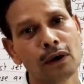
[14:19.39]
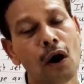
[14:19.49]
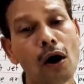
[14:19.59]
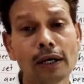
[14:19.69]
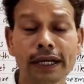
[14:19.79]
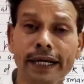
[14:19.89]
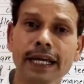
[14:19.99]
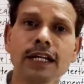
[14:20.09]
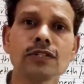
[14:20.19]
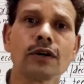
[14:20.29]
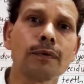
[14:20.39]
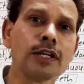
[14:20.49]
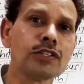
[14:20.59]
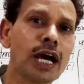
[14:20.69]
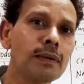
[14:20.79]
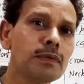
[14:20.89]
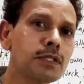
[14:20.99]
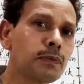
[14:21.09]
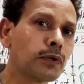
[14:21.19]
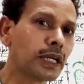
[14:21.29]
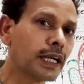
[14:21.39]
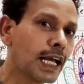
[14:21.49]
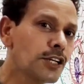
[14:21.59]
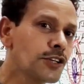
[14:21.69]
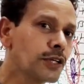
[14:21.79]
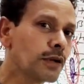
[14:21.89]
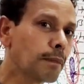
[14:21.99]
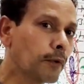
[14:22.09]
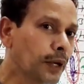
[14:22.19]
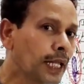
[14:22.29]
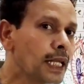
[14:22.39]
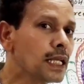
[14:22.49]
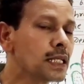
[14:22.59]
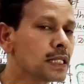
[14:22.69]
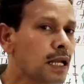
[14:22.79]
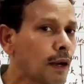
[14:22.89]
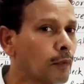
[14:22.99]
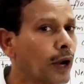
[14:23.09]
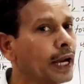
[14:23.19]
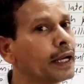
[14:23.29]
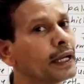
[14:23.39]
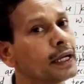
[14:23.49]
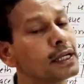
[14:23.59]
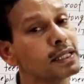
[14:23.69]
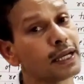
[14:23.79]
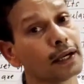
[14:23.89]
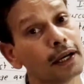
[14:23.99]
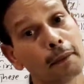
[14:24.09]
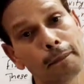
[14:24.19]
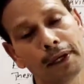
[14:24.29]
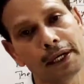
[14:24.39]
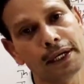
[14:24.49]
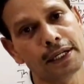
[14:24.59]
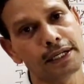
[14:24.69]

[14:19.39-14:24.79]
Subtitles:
all categories of enzymes for the digestion of proteins, carbohydrates and lipids.